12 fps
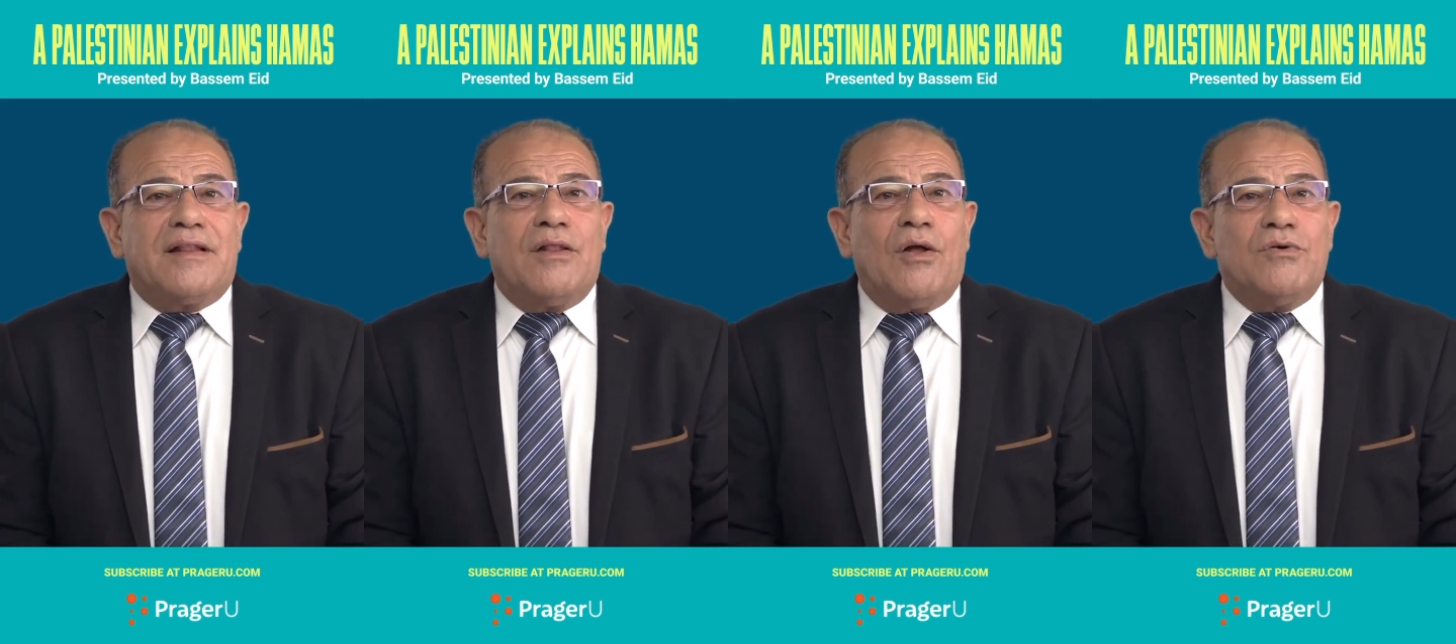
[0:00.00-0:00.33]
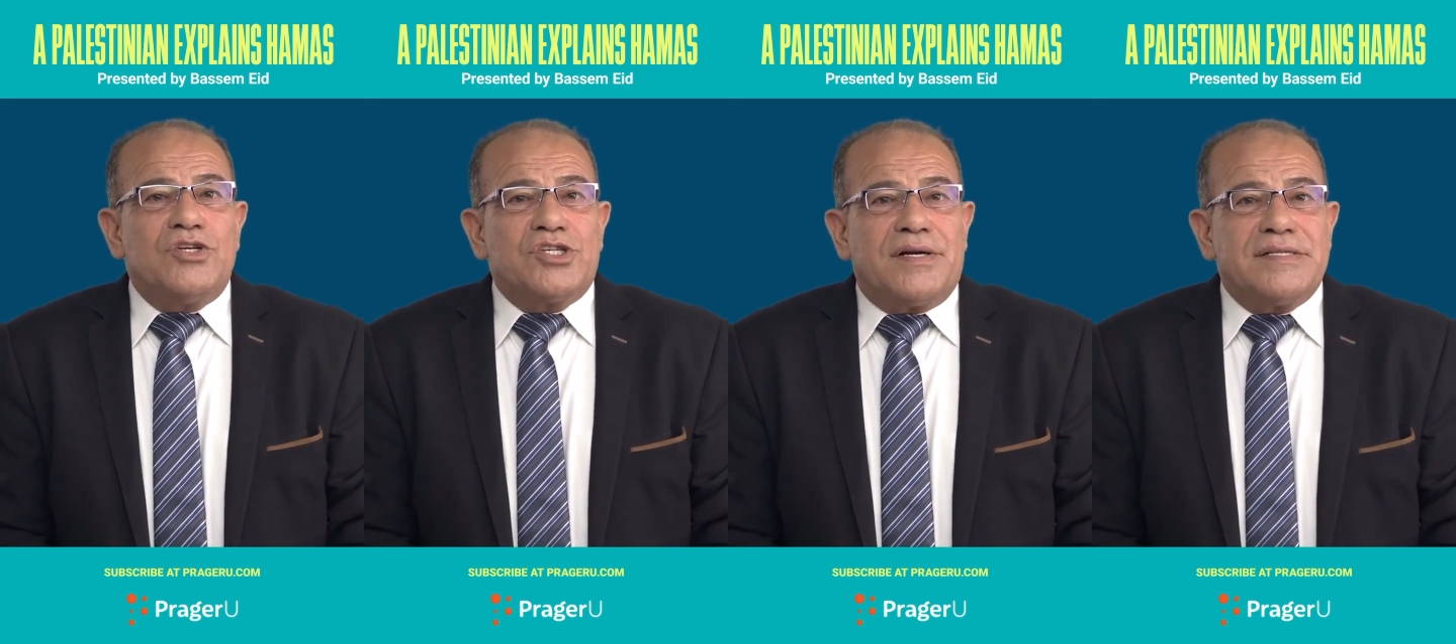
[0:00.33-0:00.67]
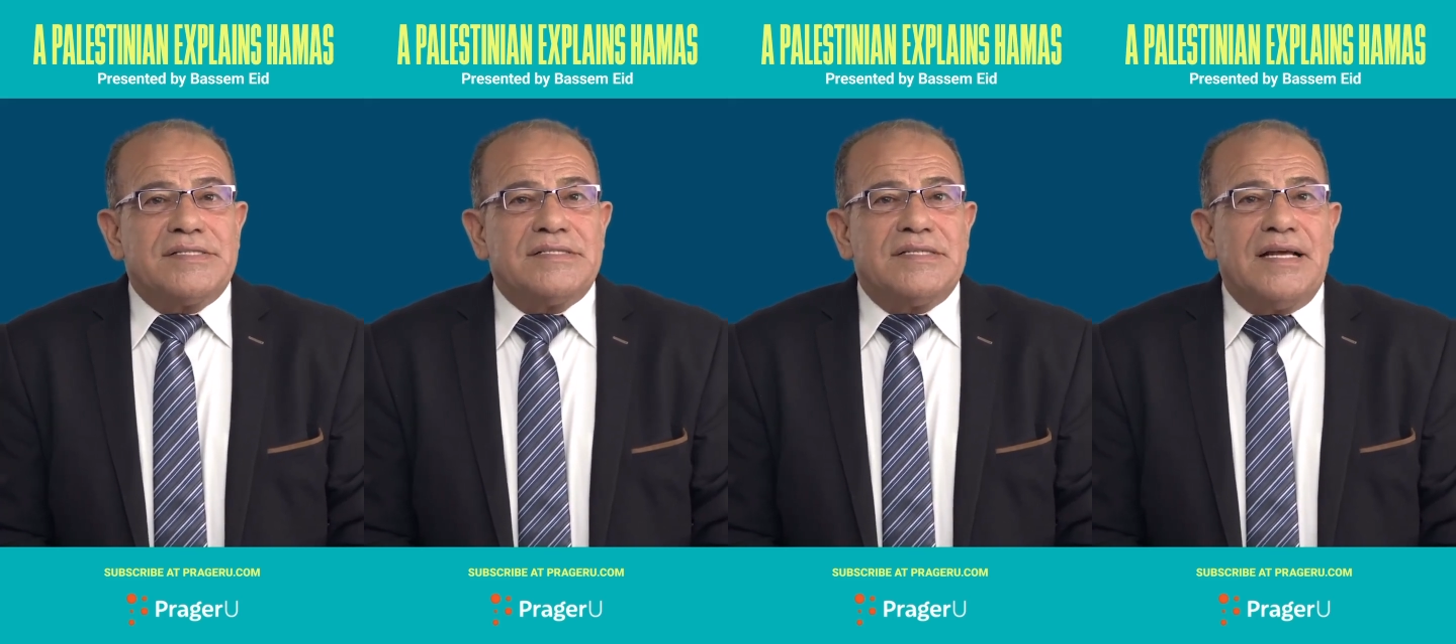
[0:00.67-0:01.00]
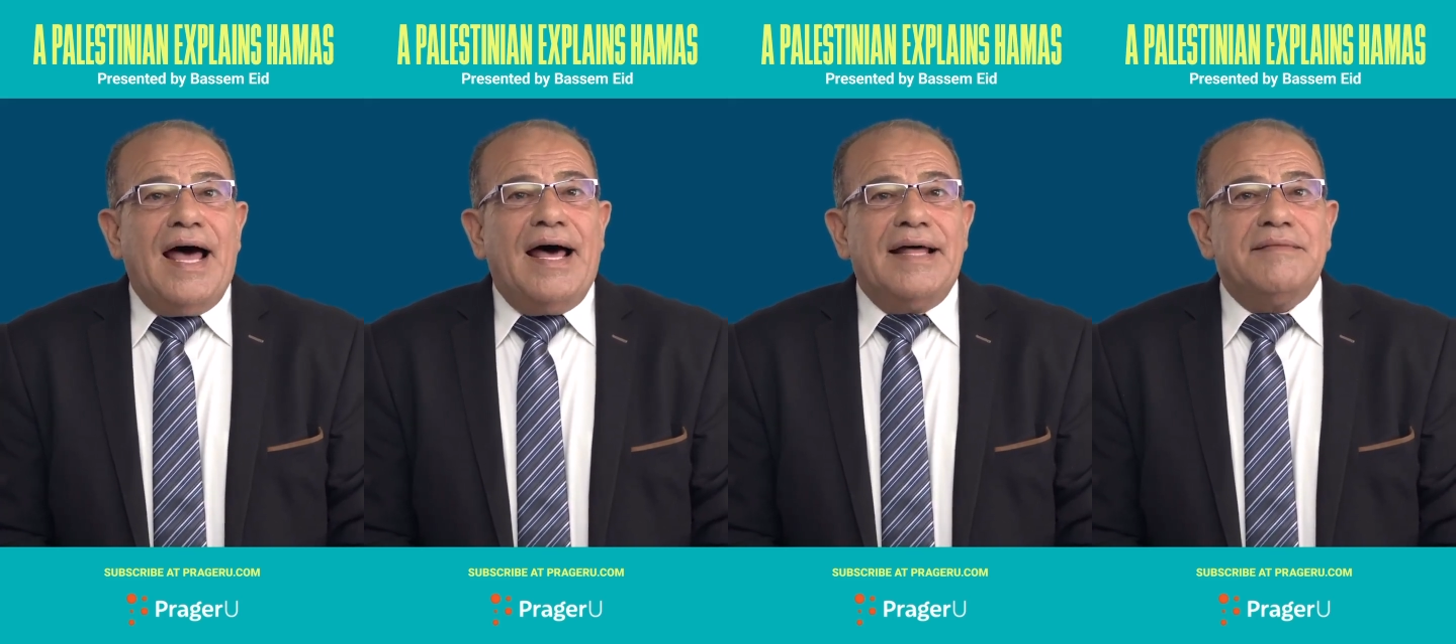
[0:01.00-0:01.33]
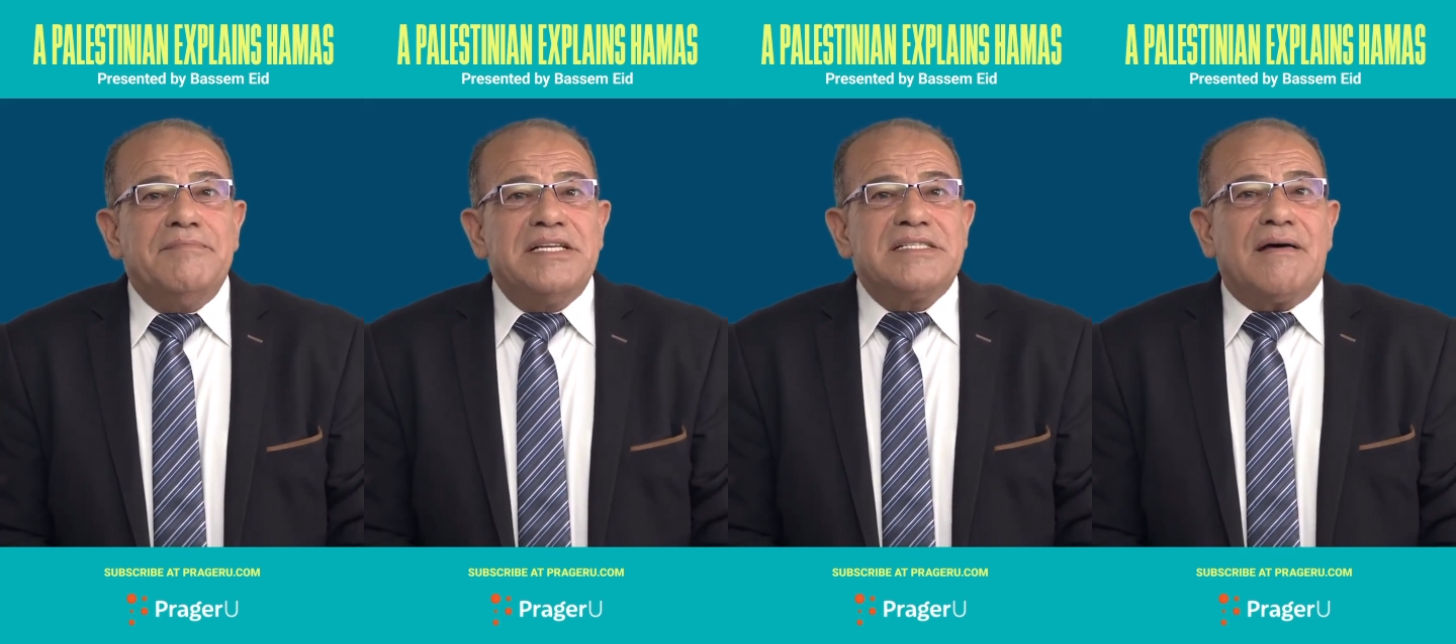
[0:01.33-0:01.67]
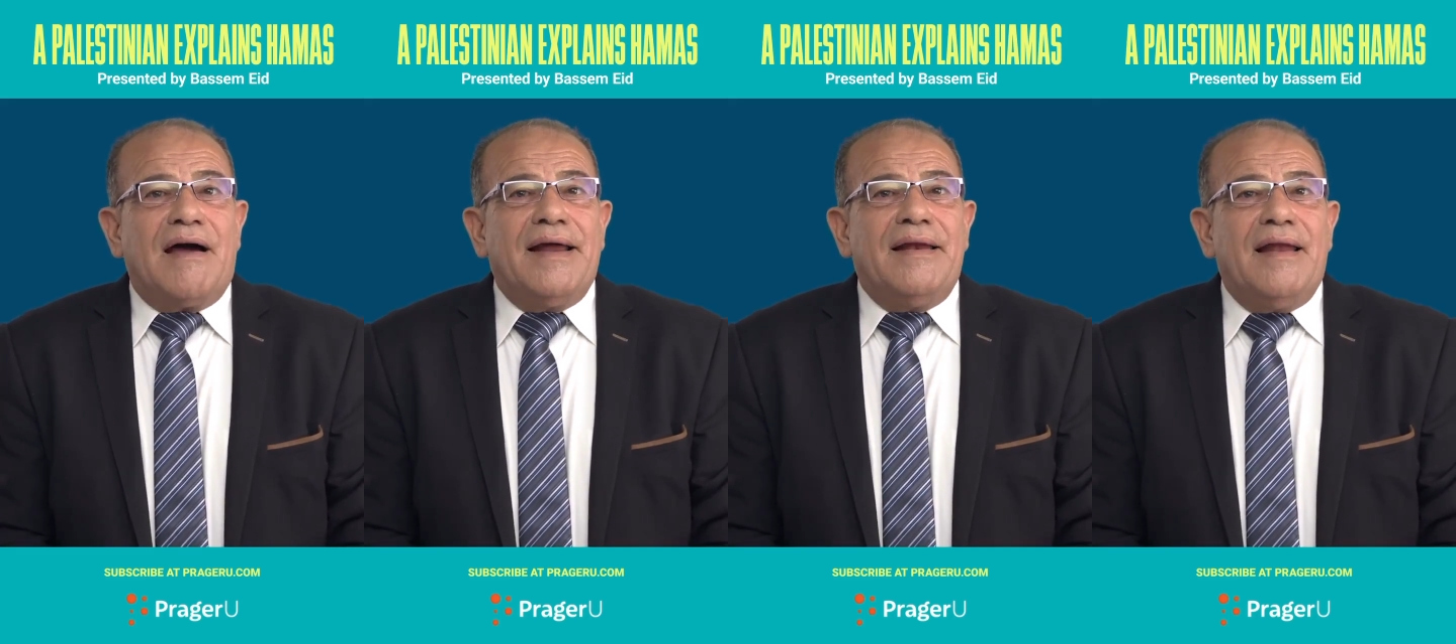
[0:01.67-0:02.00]
launchers and
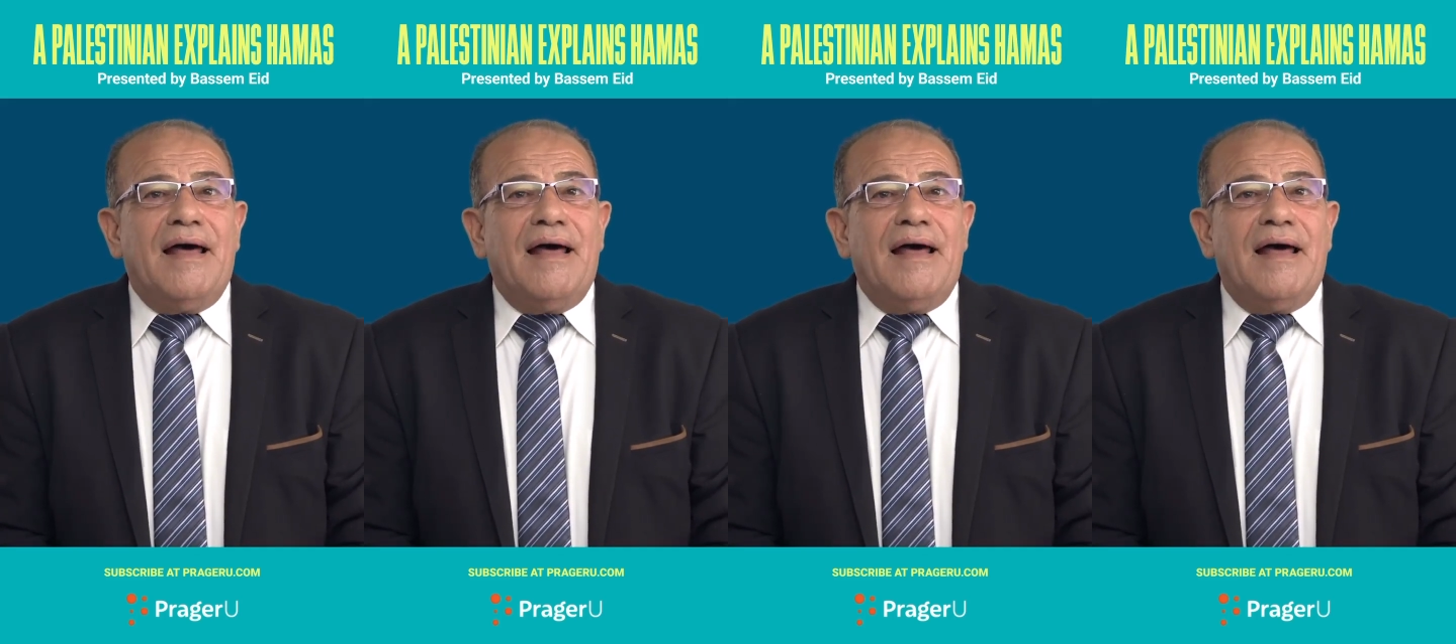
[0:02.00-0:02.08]
missile